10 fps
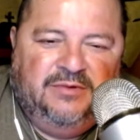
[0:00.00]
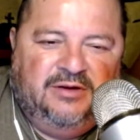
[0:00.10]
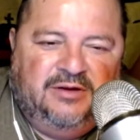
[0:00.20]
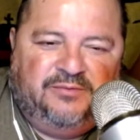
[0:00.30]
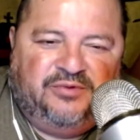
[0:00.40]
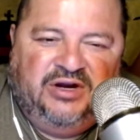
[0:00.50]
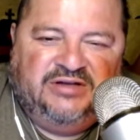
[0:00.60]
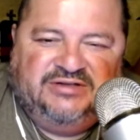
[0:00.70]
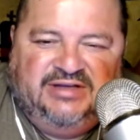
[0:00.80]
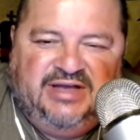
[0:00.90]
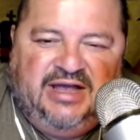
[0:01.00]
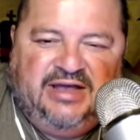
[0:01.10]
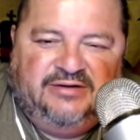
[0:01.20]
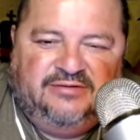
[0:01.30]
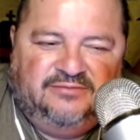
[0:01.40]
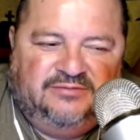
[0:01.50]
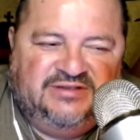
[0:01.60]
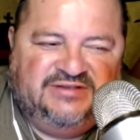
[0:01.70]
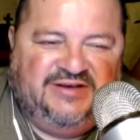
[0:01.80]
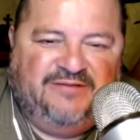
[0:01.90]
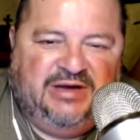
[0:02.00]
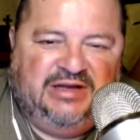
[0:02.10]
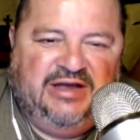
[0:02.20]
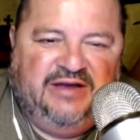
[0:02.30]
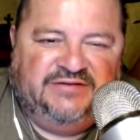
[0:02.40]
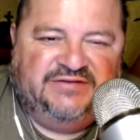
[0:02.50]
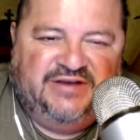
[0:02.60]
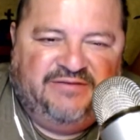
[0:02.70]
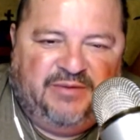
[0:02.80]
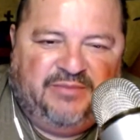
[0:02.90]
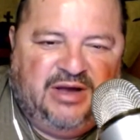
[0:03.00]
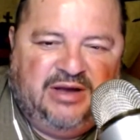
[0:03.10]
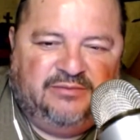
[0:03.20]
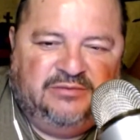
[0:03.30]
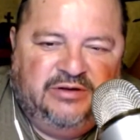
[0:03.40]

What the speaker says: and praying to God to save my life, to save my mom.